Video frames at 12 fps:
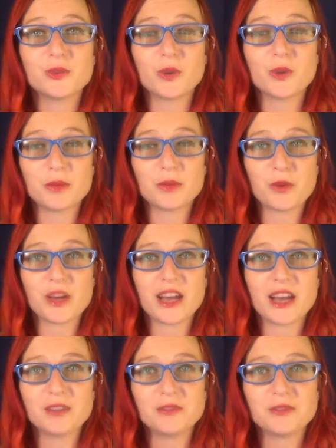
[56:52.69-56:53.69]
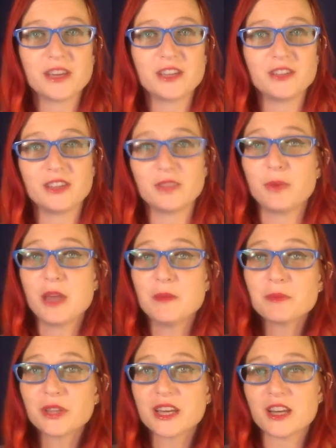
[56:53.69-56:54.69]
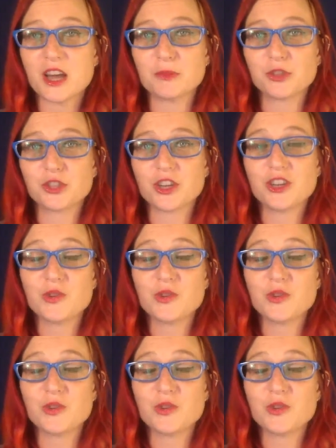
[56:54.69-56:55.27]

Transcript: YBYF and you need the payment plan option,